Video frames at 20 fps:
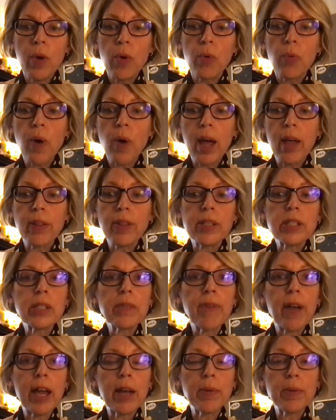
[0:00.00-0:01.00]
while this
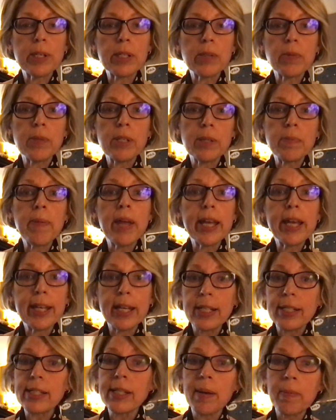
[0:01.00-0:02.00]
virus was
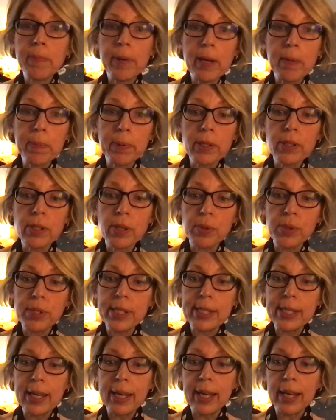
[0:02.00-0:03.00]
making some people so
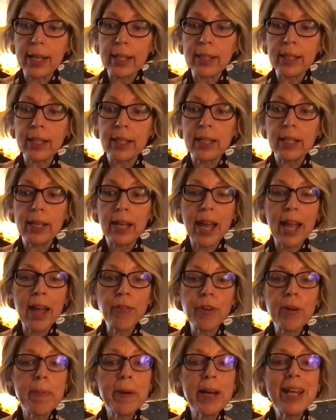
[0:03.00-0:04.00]
sick
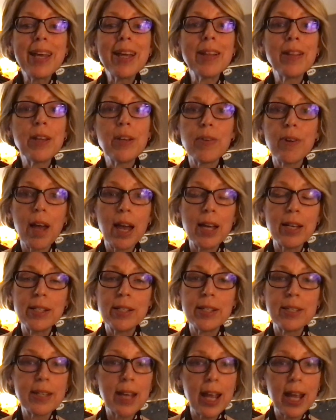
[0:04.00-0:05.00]
everybody in the
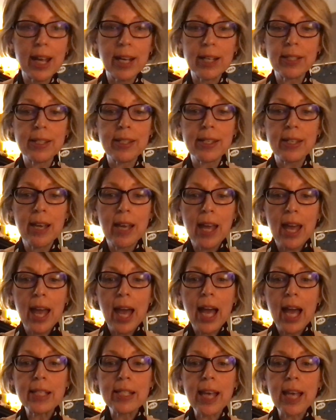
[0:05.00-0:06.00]
united states
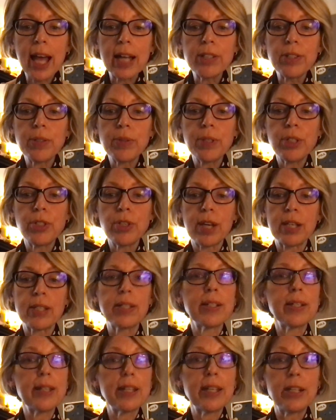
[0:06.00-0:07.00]
has had to
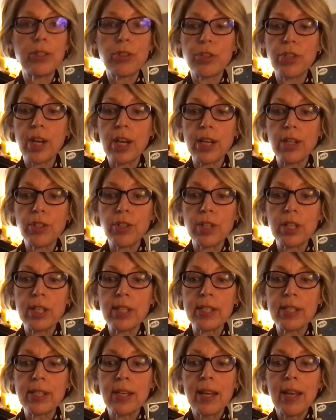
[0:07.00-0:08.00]
adjust to these
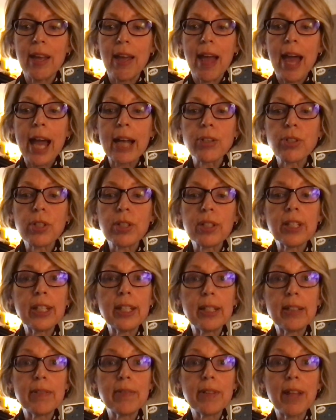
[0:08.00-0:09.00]
changes
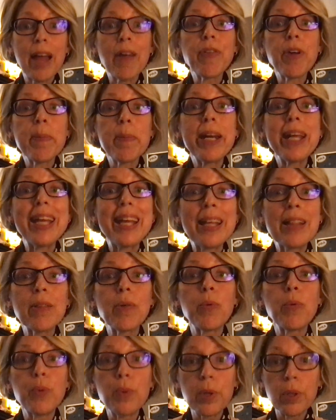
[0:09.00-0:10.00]
actually everybody in the
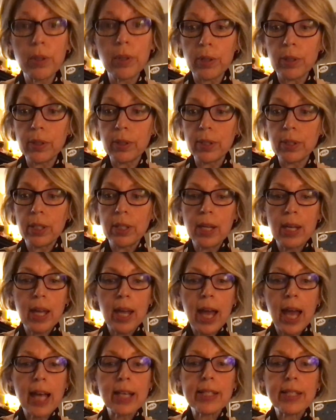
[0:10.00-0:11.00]
world
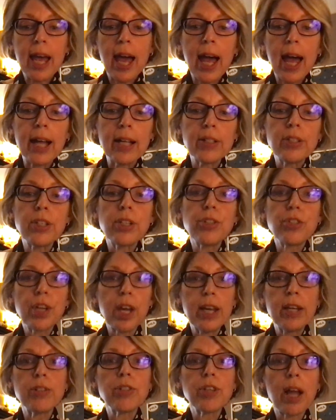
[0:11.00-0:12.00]
has had to
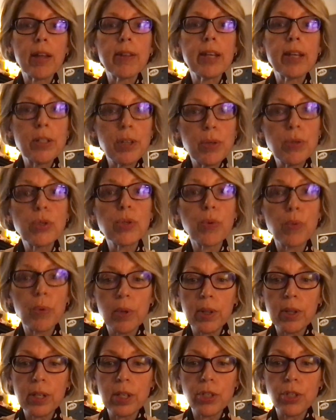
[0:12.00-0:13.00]
change how they do
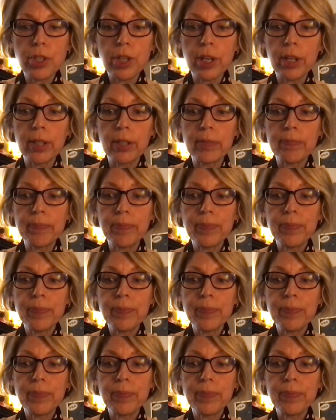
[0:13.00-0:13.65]
school this year